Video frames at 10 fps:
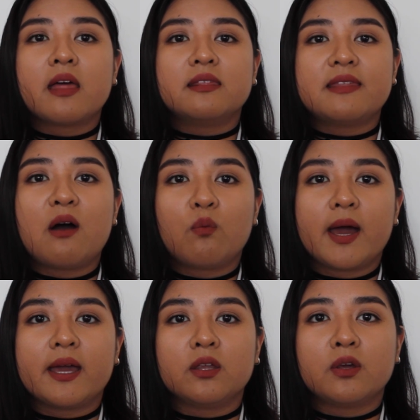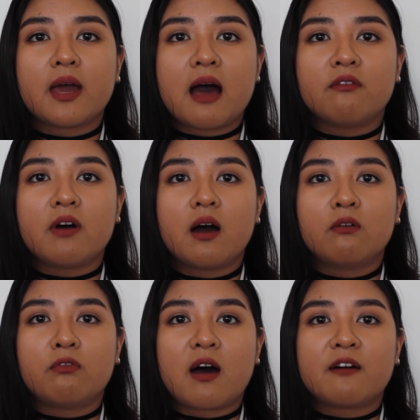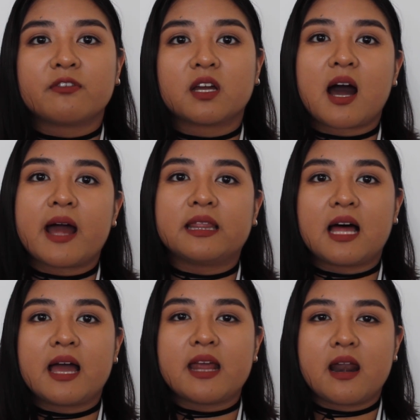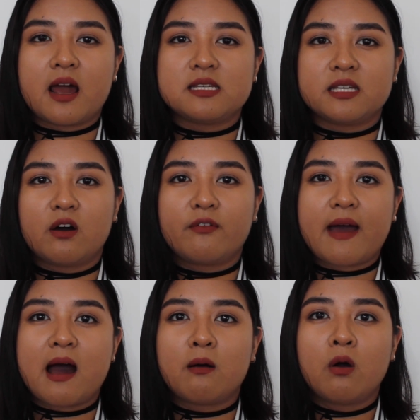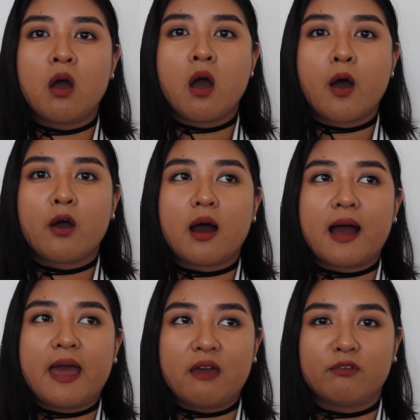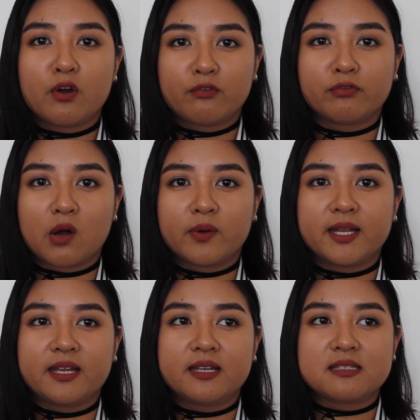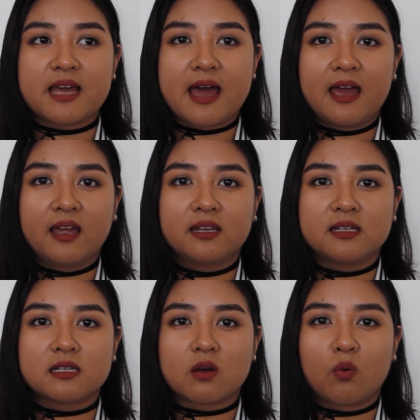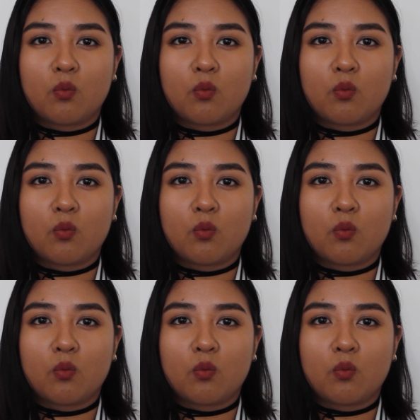That way you have a rough guideline, an idea of how heavy your flow is and